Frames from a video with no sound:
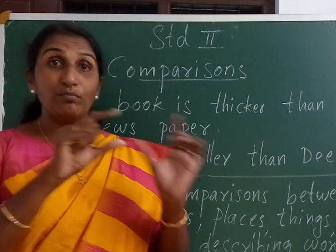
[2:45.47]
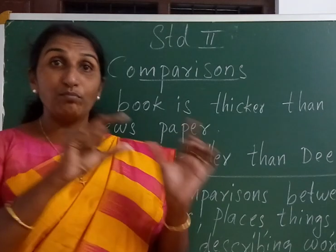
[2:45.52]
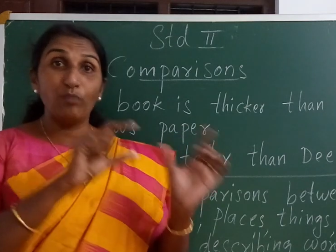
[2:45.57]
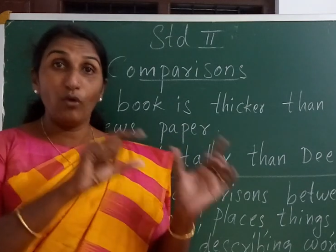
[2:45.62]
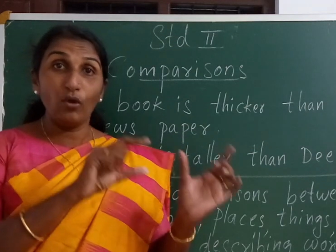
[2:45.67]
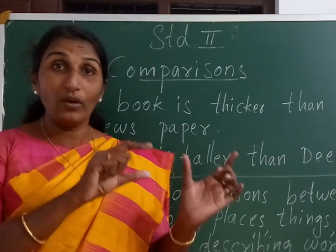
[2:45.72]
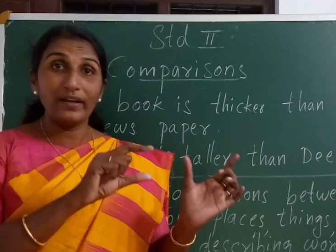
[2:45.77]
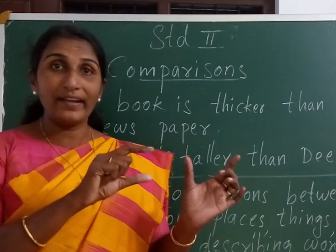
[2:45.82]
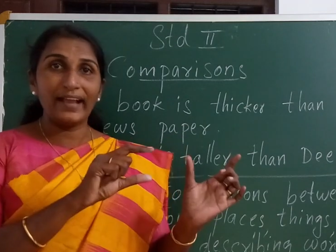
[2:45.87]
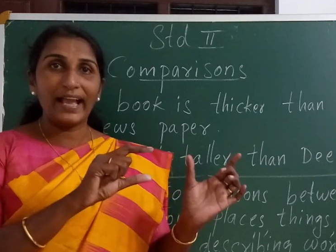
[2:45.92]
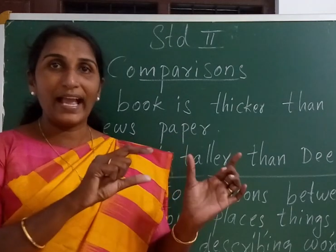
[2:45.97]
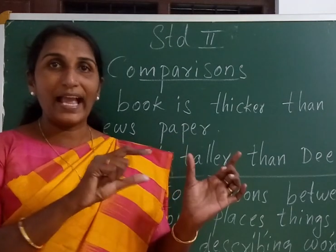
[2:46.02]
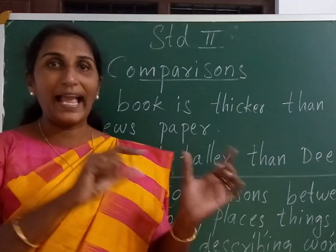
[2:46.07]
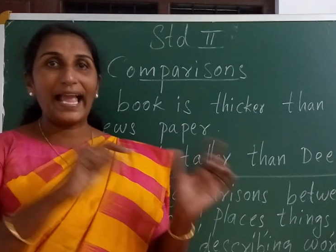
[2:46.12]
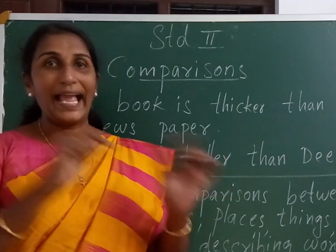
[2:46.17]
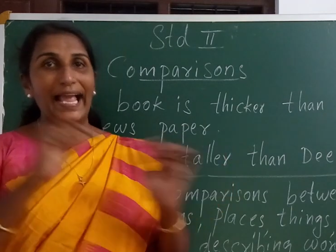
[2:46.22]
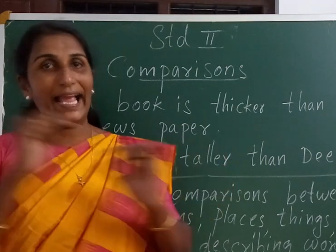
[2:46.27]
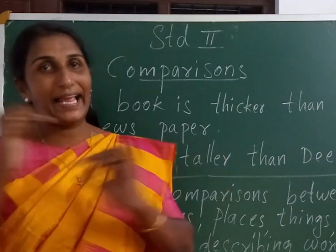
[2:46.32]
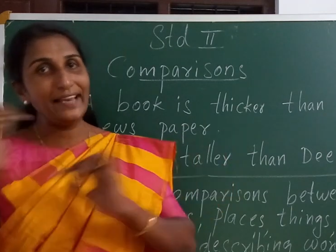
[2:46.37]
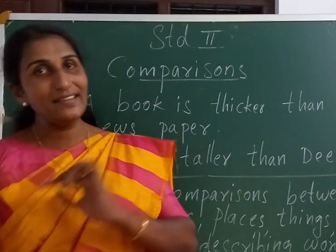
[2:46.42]
Book
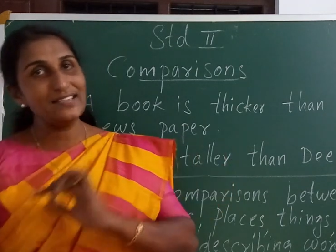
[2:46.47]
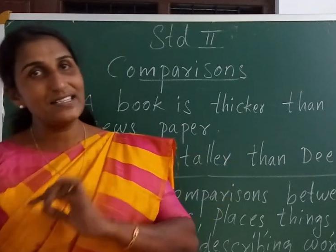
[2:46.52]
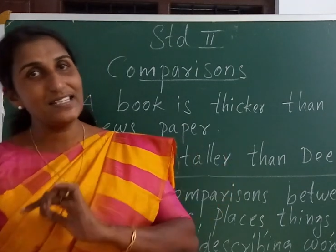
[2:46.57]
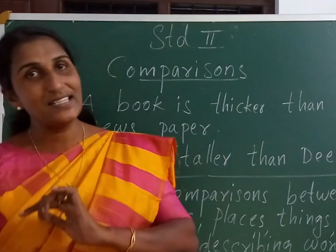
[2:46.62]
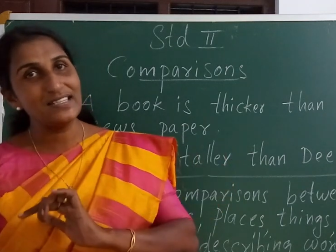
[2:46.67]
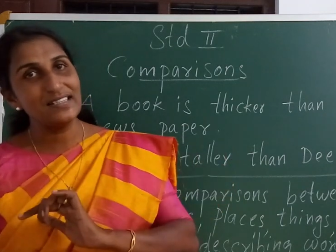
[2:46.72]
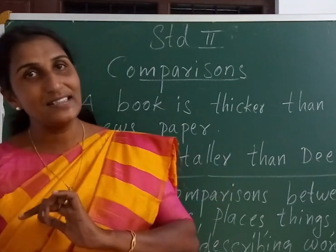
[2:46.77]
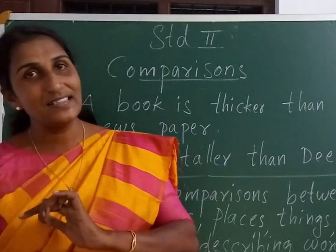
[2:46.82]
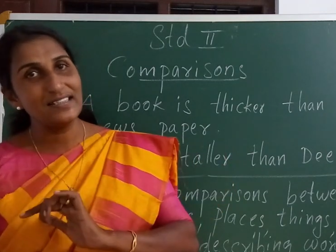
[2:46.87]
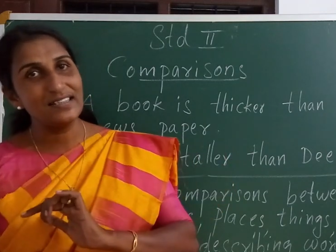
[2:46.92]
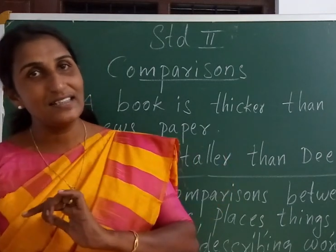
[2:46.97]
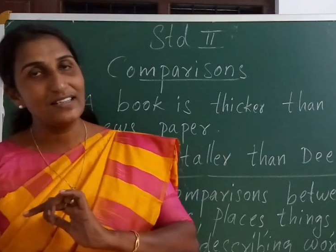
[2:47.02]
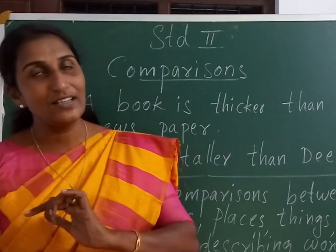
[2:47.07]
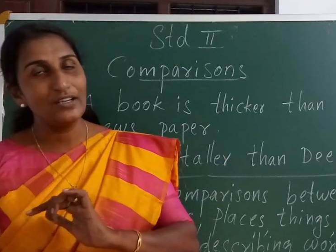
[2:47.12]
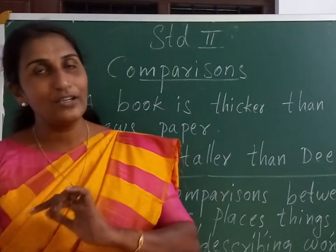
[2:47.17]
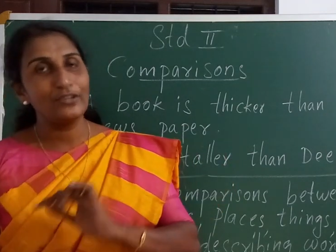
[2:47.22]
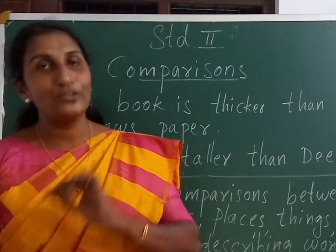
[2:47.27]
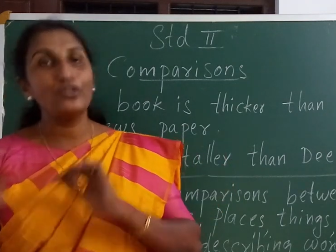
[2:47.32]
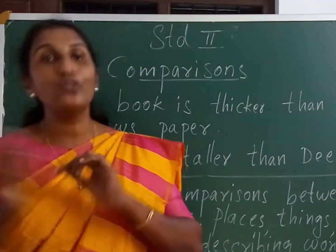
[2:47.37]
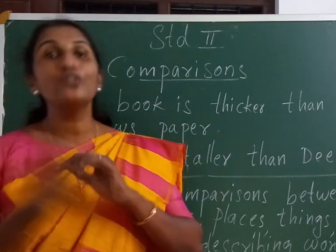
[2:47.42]
and
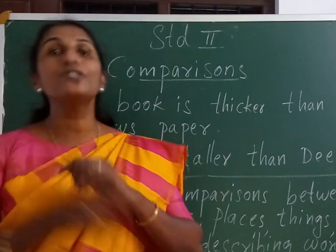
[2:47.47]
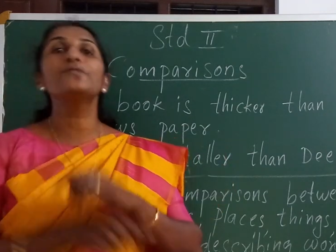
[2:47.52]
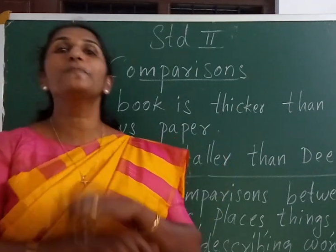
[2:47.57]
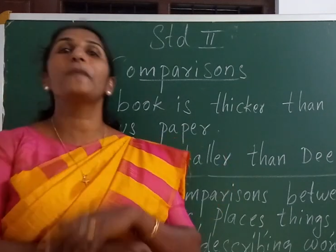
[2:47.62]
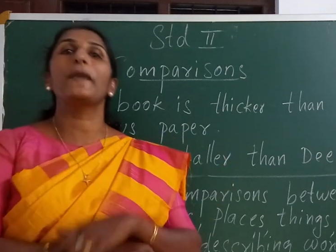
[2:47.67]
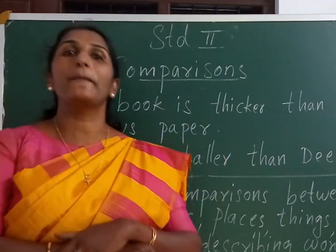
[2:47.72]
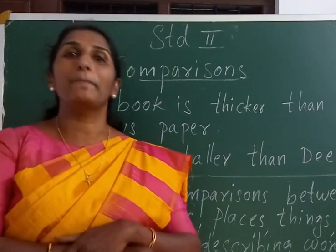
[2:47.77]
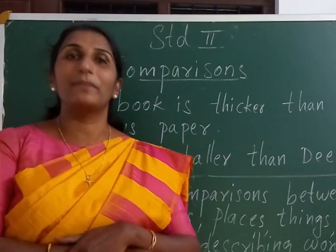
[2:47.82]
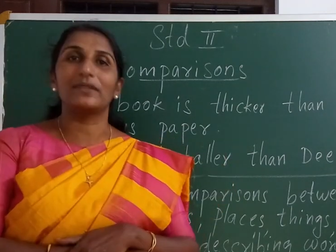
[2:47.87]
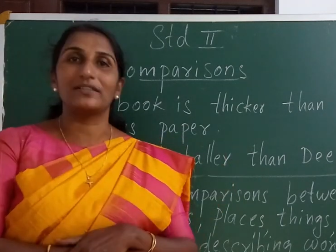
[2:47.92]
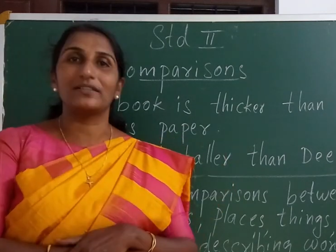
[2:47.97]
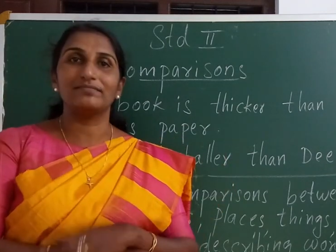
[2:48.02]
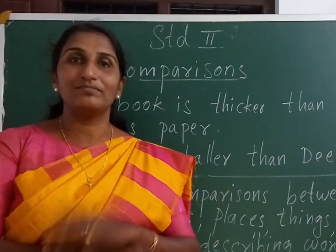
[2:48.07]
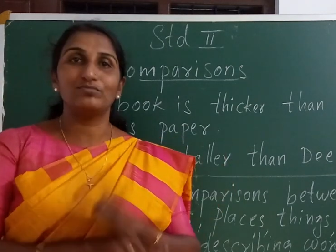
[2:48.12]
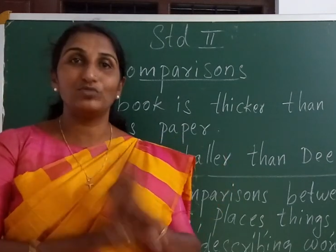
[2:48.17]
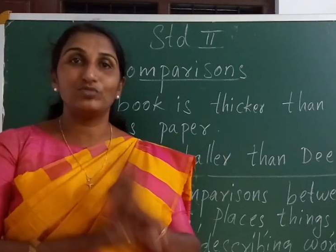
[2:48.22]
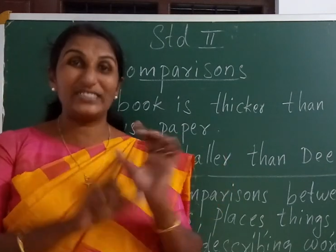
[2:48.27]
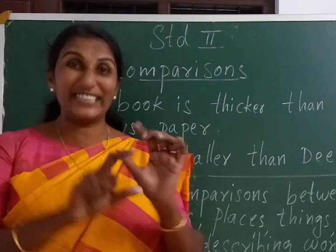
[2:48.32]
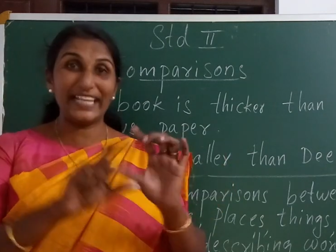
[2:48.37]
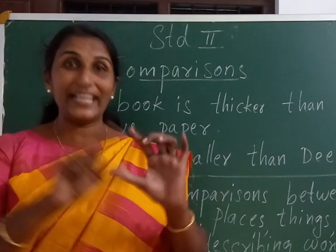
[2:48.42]
newspaper.
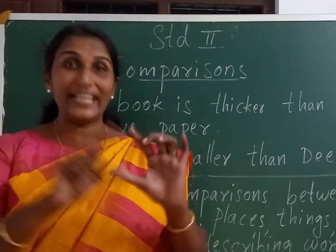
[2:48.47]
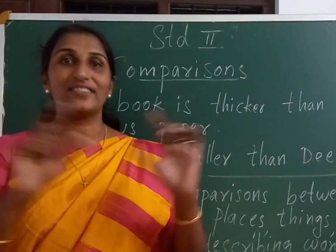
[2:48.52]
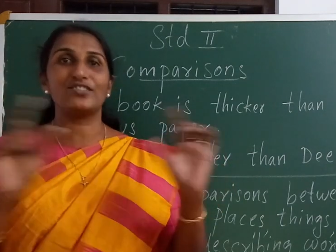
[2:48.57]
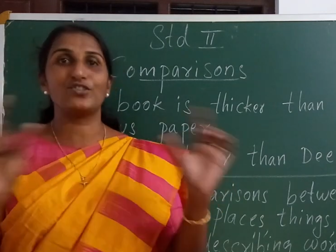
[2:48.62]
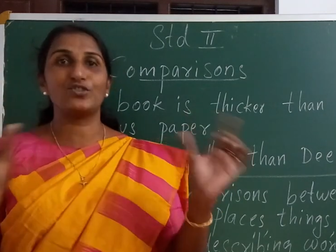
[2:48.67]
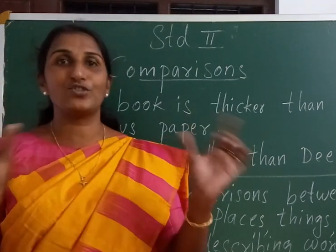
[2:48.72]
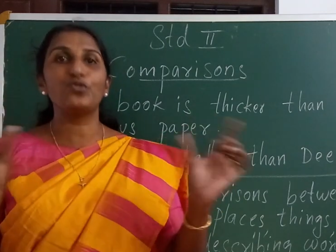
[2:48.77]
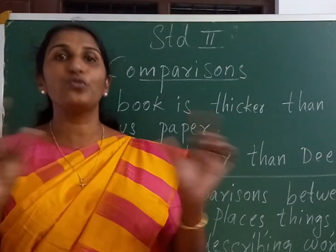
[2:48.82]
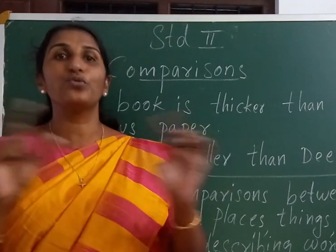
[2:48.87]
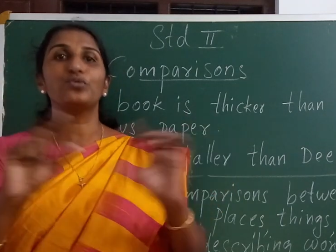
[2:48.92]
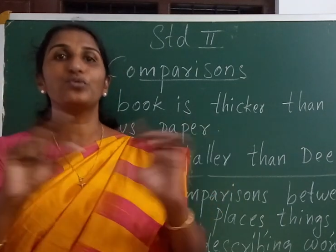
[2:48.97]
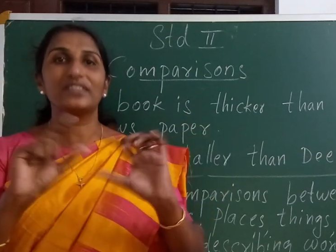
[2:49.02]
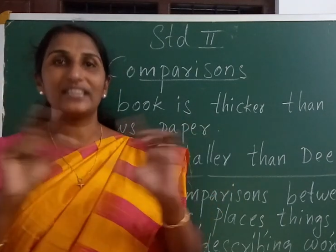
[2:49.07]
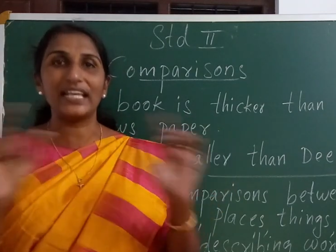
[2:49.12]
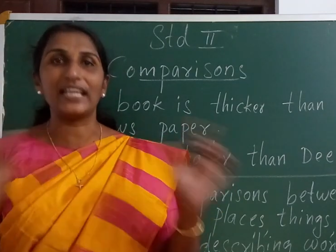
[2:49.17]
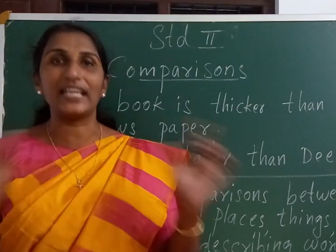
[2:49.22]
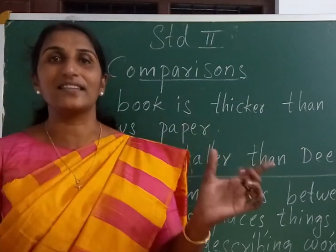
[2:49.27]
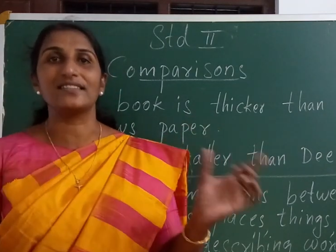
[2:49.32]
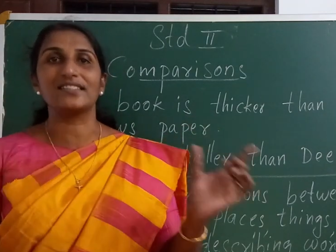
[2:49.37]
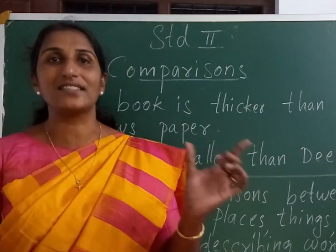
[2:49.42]
Things, two
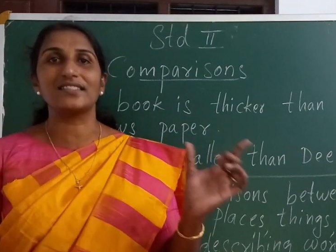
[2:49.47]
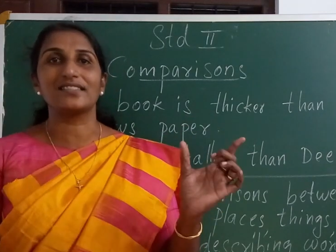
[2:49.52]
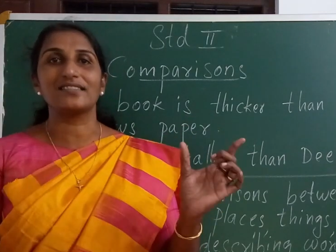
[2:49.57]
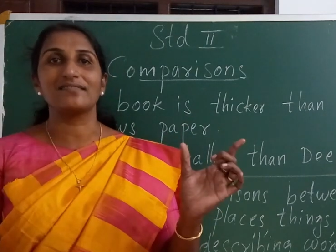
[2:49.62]
things.